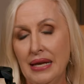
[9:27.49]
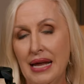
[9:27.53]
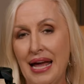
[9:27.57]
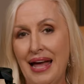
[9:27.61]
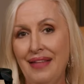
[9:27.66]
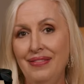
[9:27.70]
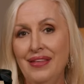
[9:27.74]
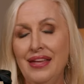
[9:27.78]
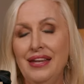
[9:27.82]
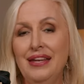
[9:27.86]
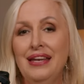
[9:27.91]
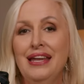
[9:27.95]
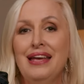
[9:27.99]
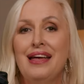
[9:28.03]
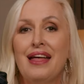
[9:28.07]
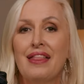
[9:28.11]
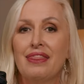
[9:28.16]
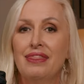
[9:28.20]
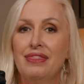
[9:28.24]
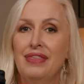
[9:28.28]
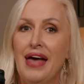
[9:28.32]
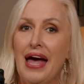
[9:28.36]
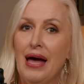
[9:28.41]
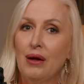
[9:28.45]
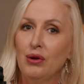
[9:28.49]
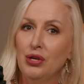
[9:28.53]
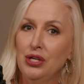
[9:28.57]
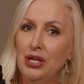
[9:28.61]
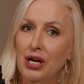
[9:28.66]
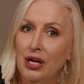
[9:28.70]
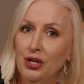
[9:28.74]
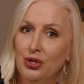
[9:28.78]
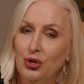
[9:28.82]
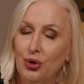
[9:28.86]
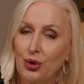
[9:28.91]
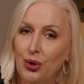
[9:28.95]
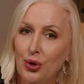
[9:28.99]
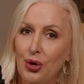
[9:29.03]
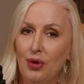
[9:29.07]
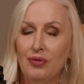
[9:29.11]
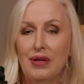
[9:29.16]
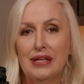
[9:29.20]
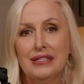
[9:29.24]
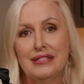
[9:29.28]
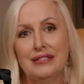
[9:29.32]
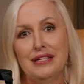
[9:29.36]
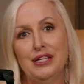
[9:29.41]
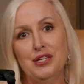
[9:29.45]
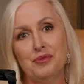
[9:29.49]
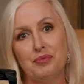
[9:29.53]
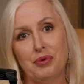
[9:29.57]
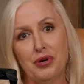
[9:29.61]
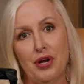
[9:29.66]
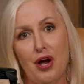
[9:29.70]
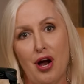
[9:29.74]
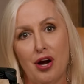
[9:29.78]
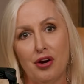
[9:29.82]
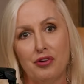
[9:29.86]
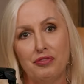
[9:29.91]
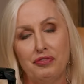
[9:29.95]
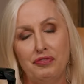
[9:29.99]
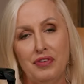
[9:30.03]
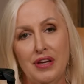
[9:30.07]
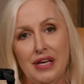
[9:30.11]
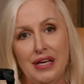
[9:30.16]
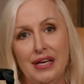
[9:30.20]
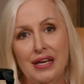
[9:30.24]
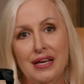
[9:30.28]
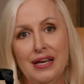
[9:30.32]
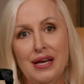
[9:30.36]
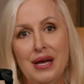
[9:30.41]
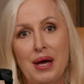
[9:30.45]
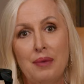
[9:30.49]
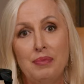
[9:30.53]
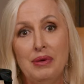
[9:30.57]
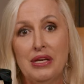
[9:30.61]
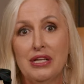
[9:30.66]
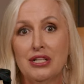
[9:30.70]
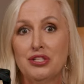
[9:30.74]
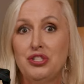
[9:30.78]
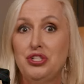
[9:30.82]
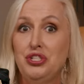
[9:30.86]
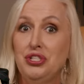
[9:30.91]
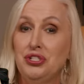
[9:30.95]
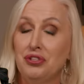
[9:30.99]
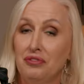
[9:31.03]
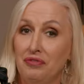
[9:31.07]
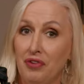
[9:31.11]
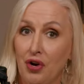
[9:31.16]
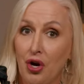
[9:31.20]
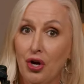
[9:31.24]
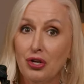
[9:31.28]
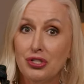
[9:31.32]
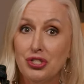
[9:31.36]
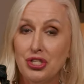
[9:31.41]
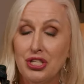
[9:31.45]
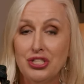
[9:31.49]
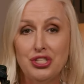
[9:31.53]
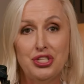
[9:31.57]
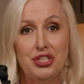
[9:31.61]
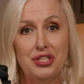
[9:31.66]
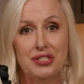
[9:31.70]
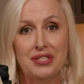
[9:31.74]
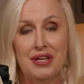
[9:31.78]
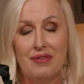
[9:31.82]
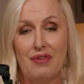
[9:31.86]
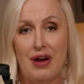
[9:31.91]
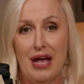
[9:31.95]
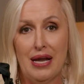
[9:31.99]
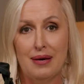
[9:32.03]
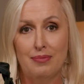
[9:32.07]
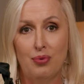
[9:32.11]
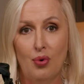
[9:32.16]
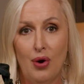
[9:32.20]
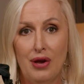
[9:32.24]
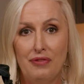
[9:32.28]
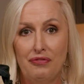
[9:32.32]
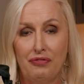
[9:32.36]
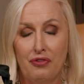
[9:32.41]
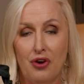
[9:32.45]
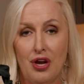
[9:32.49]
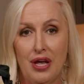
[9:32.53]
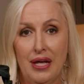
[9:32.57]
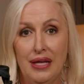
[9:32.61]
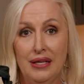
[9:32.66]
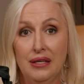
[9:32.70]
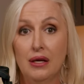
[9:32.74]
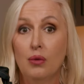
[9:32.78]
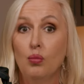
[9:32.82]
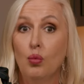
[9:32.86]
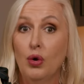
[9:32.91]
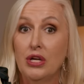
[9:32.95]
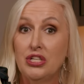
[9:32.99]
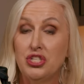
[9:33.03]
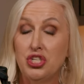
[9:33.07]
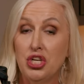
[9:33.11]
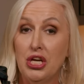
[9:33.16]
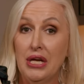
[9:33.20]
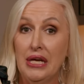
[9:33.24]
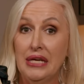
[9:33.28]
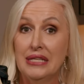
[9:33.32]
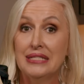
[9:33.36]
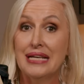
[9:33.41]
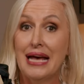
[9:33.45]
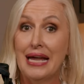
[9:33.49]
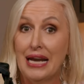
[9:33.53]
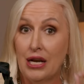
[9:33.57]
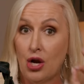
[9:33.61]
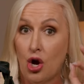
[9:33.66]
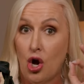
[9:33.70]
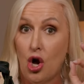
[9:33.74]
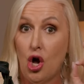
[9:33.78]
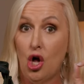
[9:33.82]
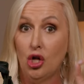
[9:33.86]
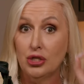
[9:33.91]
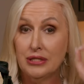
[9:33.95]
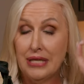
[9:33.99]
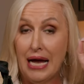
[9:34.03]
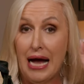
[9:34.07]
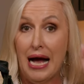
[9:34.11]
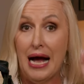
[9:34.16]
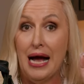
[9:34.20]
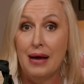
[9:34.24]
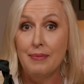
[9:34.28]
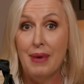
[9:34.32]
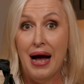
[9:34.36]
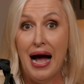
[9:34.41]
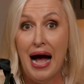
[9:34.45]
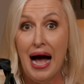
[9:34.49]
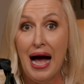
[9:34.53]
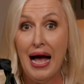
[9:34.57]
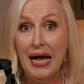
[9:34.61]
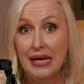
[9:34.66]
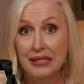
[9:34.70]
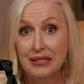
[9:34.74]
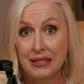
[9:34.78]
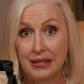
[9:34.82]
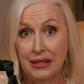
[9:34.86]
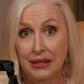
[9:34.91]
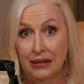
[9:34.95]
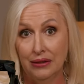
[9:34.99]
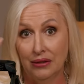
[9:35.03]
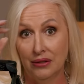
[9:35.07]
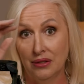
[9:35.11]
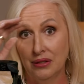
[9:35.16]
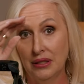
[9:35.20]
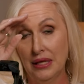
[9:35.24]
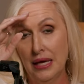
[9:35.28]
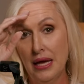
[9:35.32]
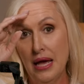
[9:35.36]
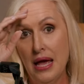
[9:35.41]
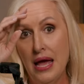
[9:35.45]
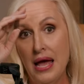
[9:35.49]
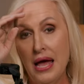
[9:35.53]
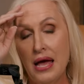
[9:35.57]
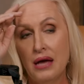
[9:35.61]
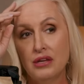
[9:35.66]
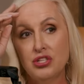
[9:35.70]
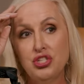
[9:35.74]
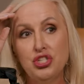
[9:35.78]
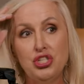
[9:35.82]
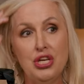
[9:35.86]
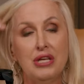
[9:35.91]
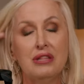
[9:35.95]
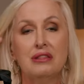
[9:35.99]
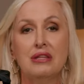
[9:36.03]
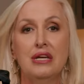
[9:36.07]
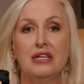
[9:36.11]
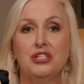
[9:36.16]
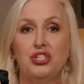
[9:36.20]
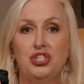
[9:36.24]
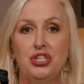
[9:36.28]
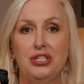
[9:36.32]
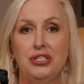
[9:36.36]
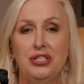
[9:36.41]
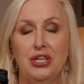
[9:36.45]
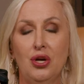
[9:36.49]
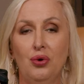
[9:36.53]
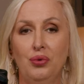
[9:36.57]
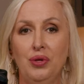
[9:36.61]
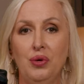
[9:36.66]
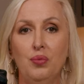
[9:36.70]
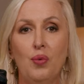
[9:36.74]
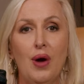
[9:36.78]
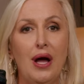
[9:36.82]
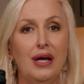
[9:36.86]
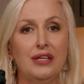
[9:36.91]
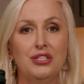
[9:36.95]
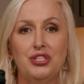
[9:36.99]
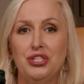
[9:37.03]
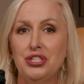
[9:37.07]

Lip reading: And then that young girl that's into pornography, because she's a virgin, she's never had a boyfriend, which is at an all-time high, Daniele, she thinks she's the only one.